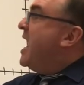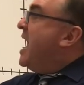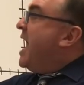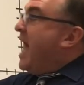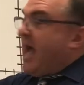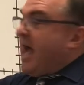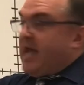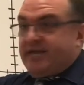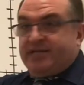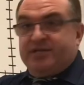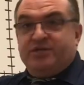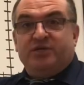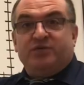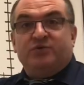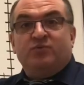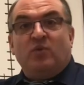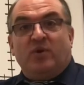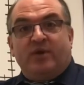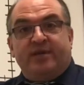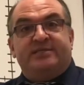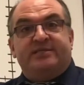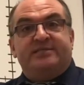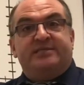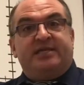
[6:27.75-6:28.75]
I just
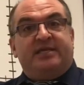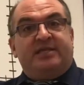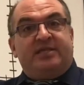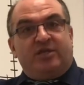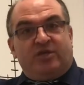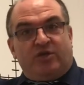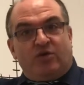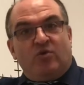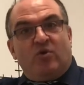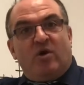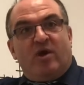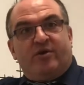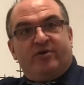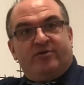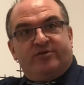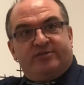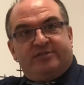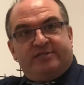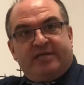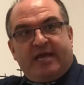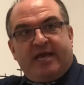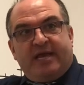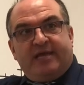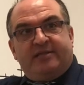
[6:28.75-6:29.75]
want to see that you
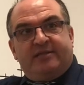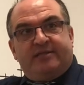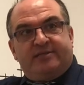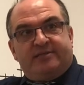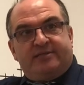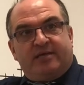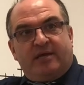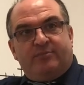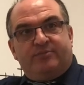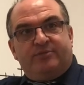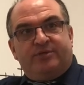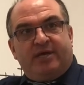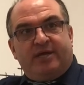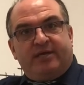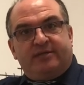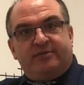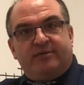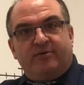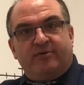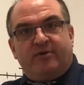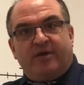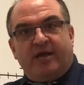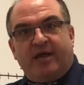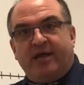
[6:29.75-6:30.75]
understand the subject,
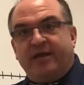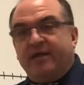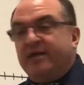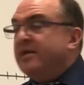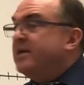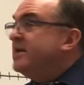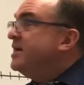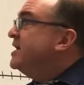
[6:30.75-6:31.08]
okay?